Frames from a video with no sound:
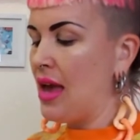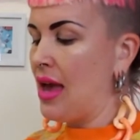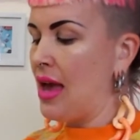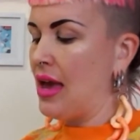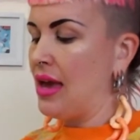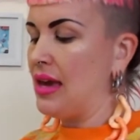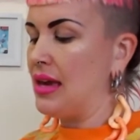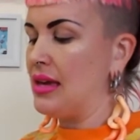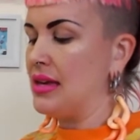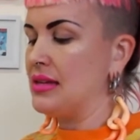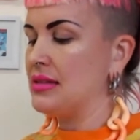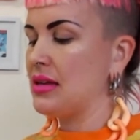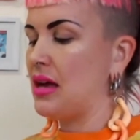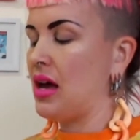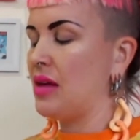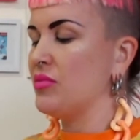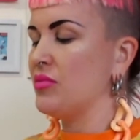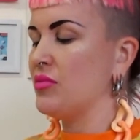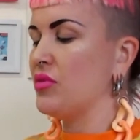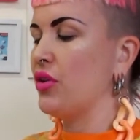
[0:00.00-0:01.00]
is
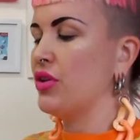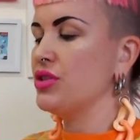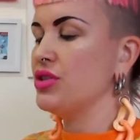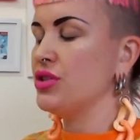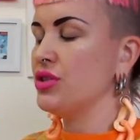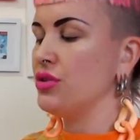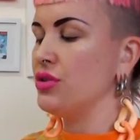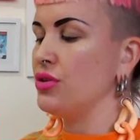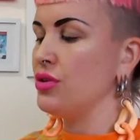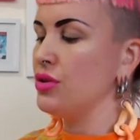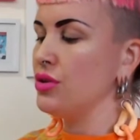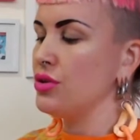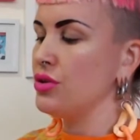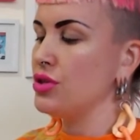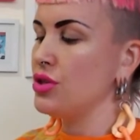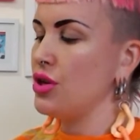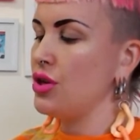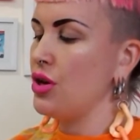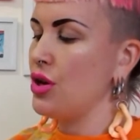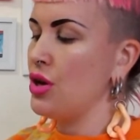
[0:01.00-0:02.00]
I'm going to
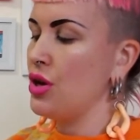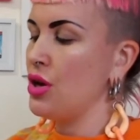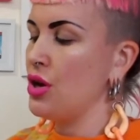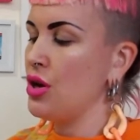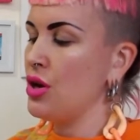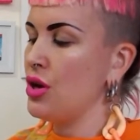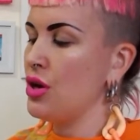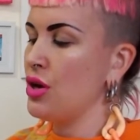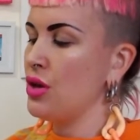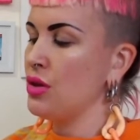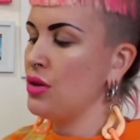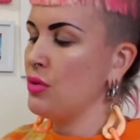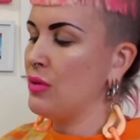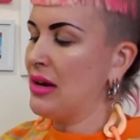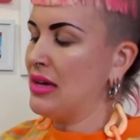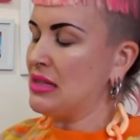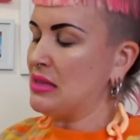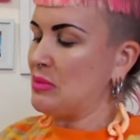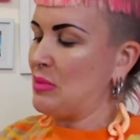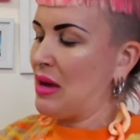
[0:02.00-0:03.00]
turn the
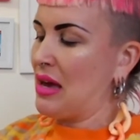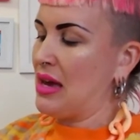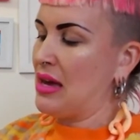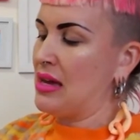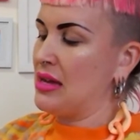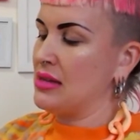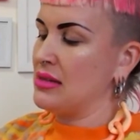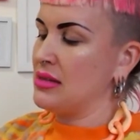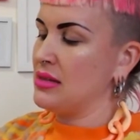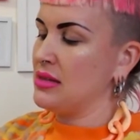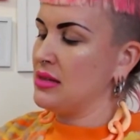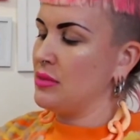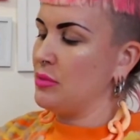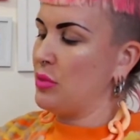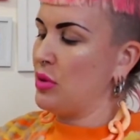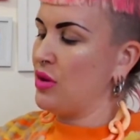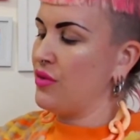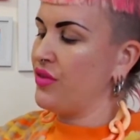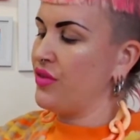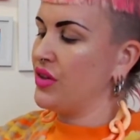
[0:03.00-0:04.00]
waistband
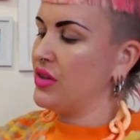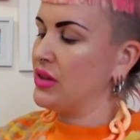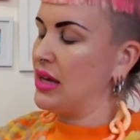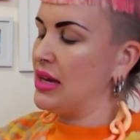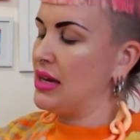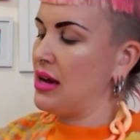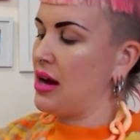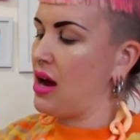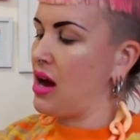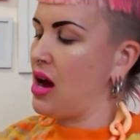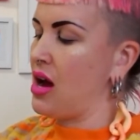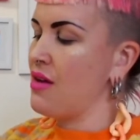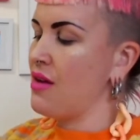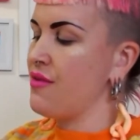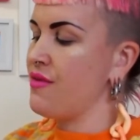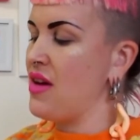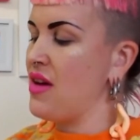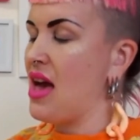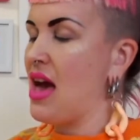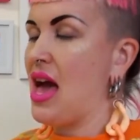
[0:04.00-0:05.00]
perfectly in
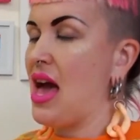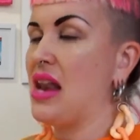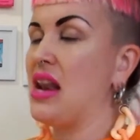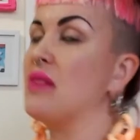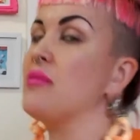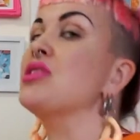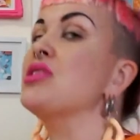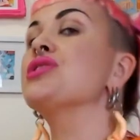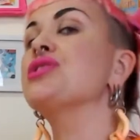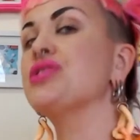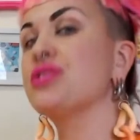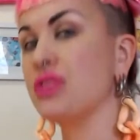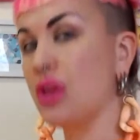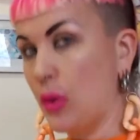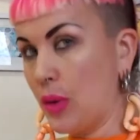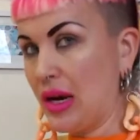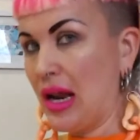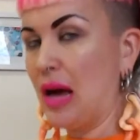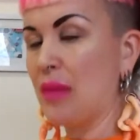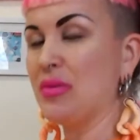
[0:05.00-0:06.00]
half, and I'm going to sew
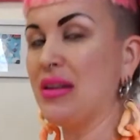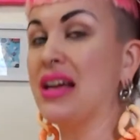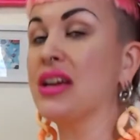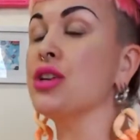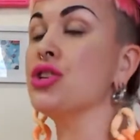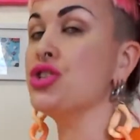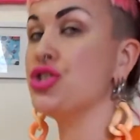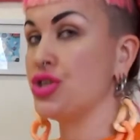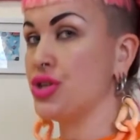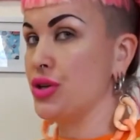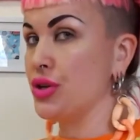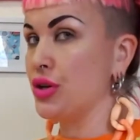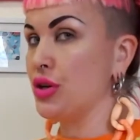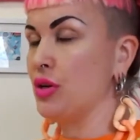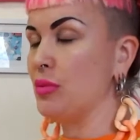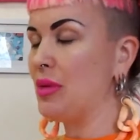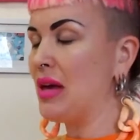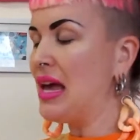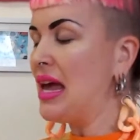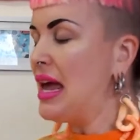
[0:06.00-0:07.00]
it up like a
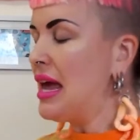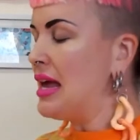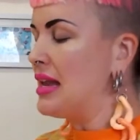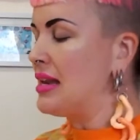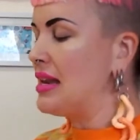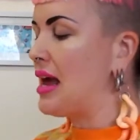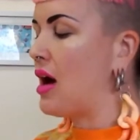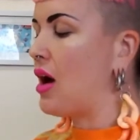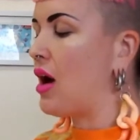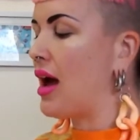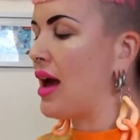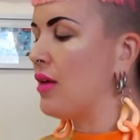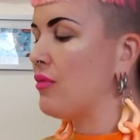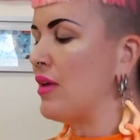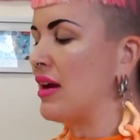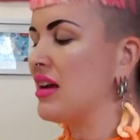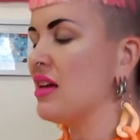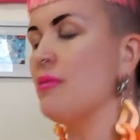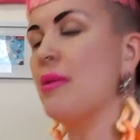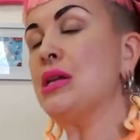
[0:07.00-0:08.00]
tube. Now, I
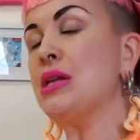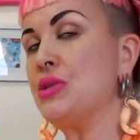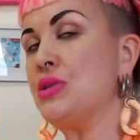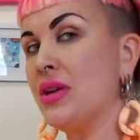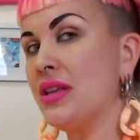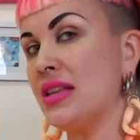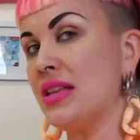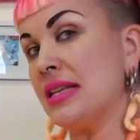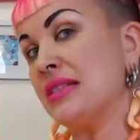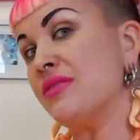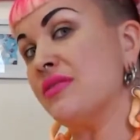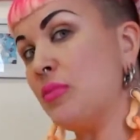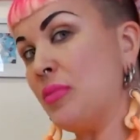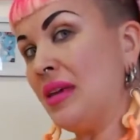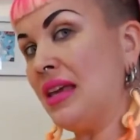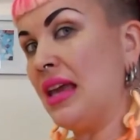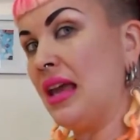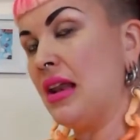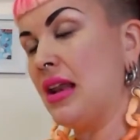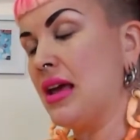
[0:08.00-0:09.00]
recommend doing this for
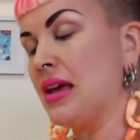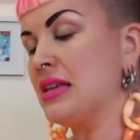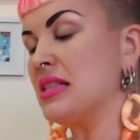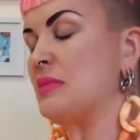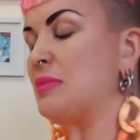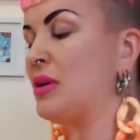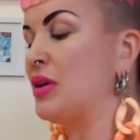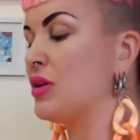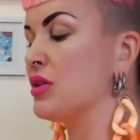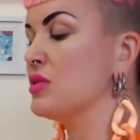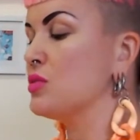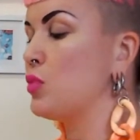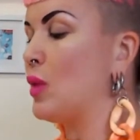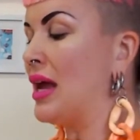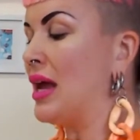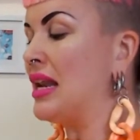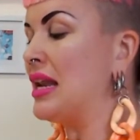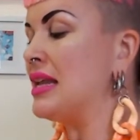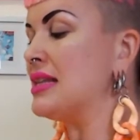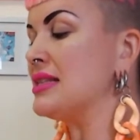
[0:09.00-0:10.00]
beginners because when
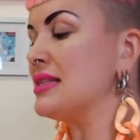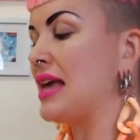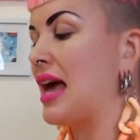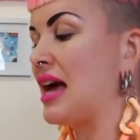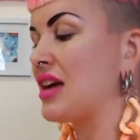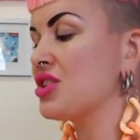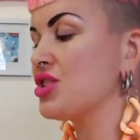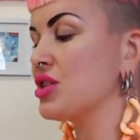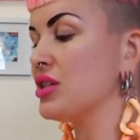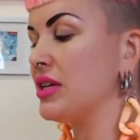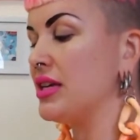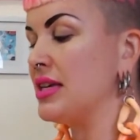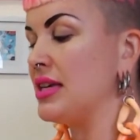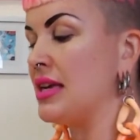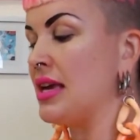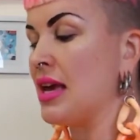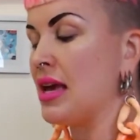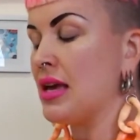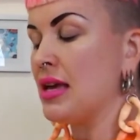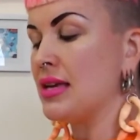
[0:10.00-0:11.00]
it's
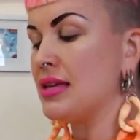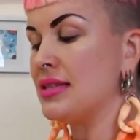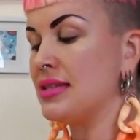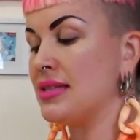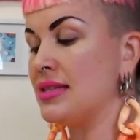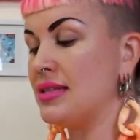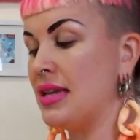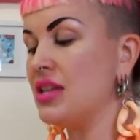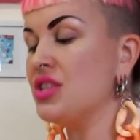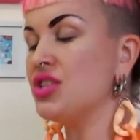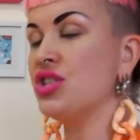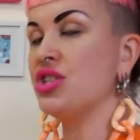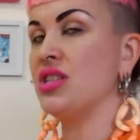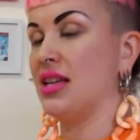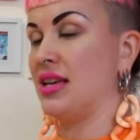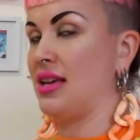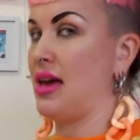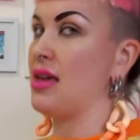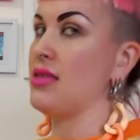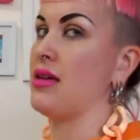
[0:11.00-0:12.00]
actually stitched
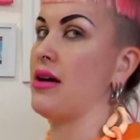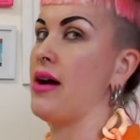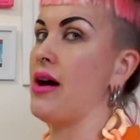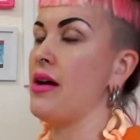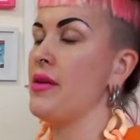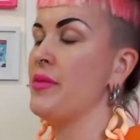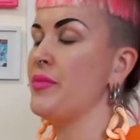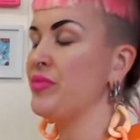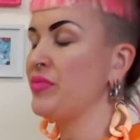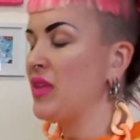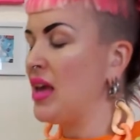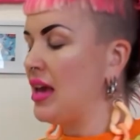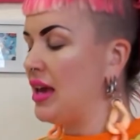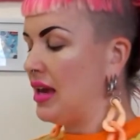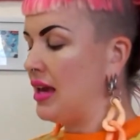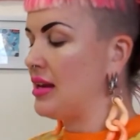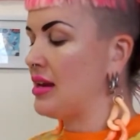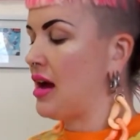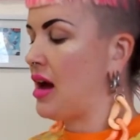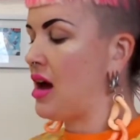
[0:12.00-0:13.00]
together
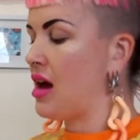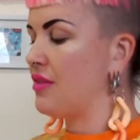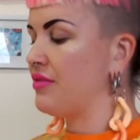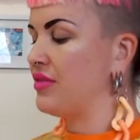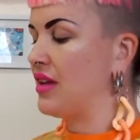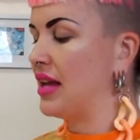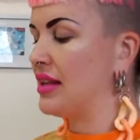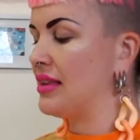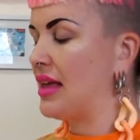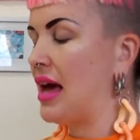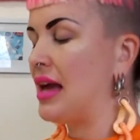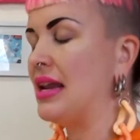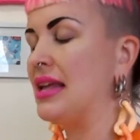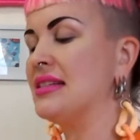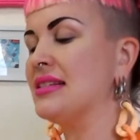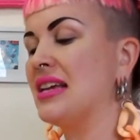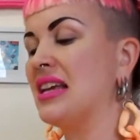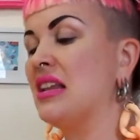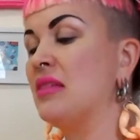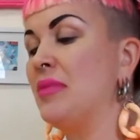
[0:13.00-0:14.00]
in half like that, it's
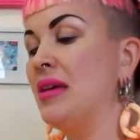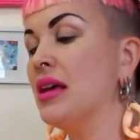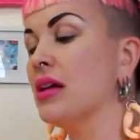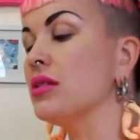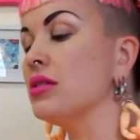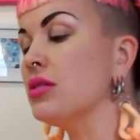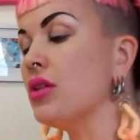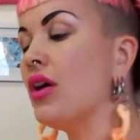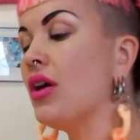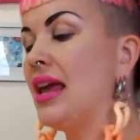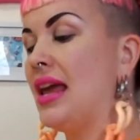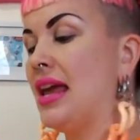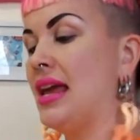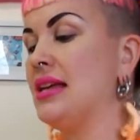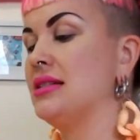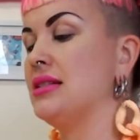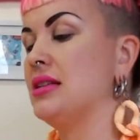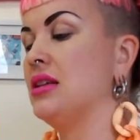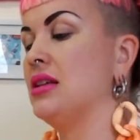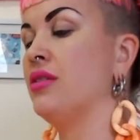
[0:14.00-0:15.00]
going to be a lot
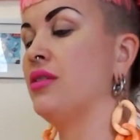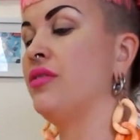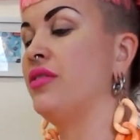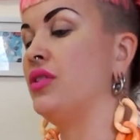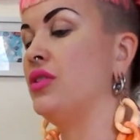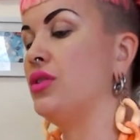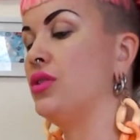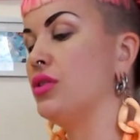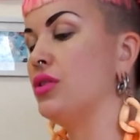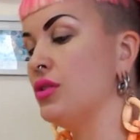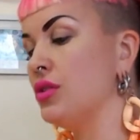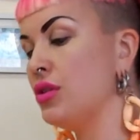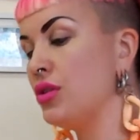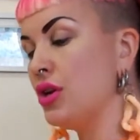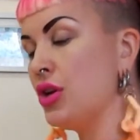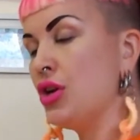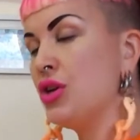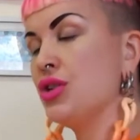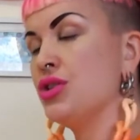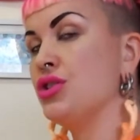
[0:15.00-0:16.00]
easier for you
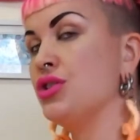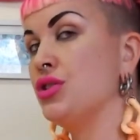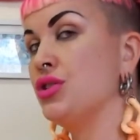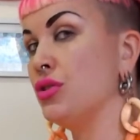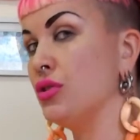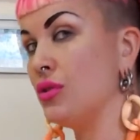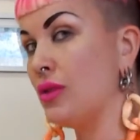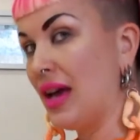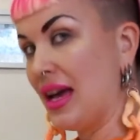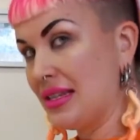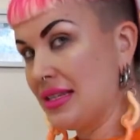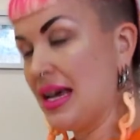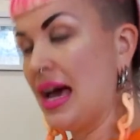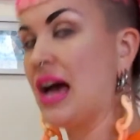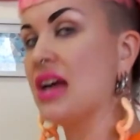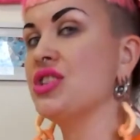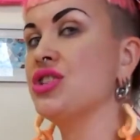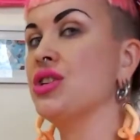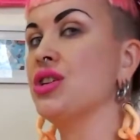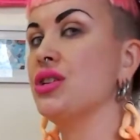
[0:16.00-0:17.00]
to
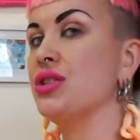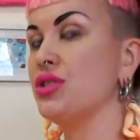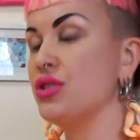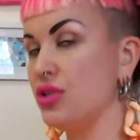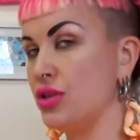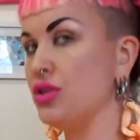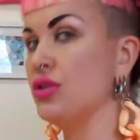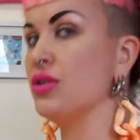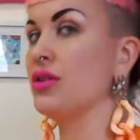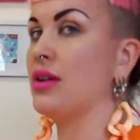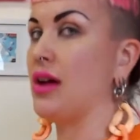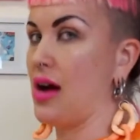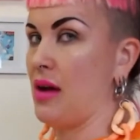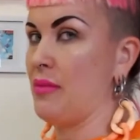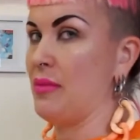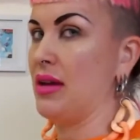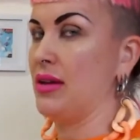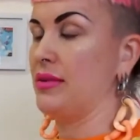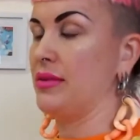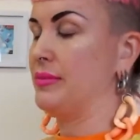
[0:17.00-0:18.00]
attach it to your
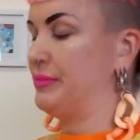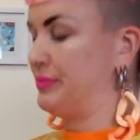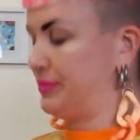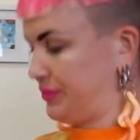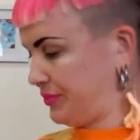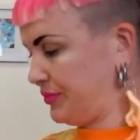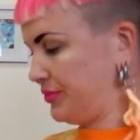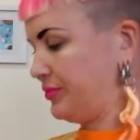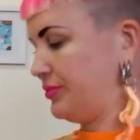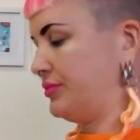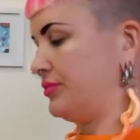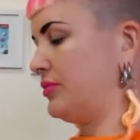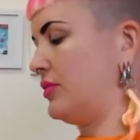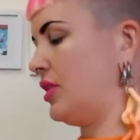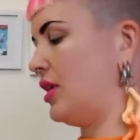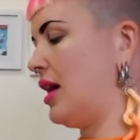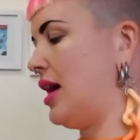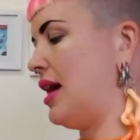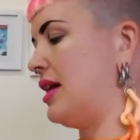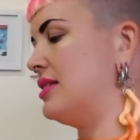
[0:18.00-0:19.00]
garment.
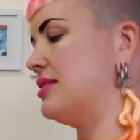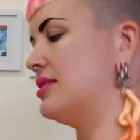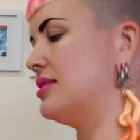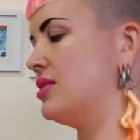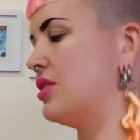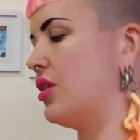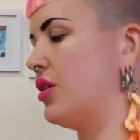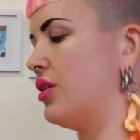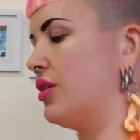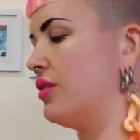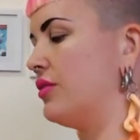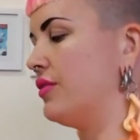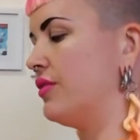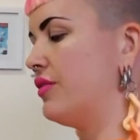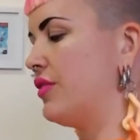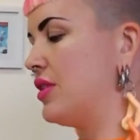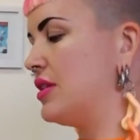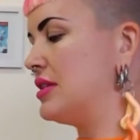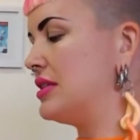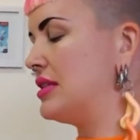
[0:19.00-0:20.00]
Okay, so
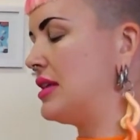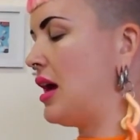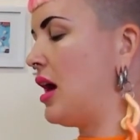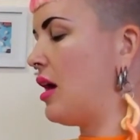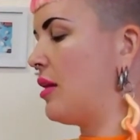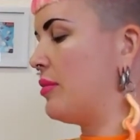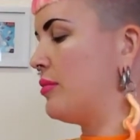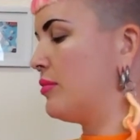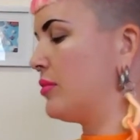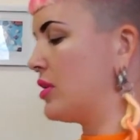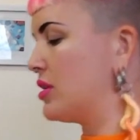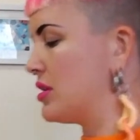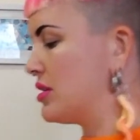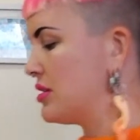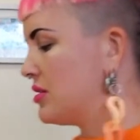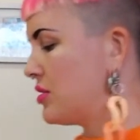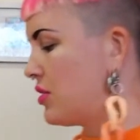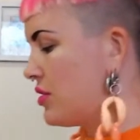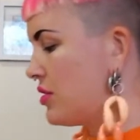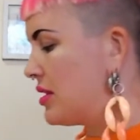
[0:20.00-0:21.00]
first up, I'm going to
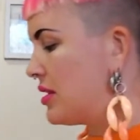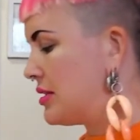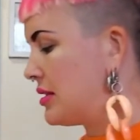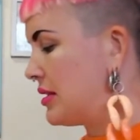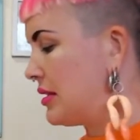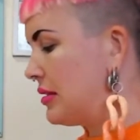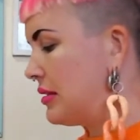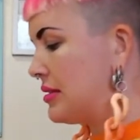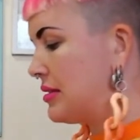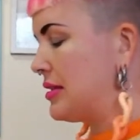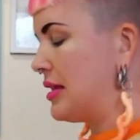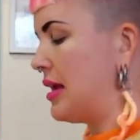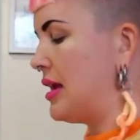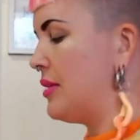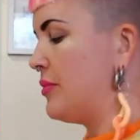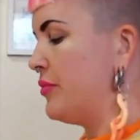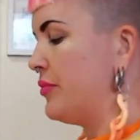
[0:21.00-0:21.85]
sew this little seam.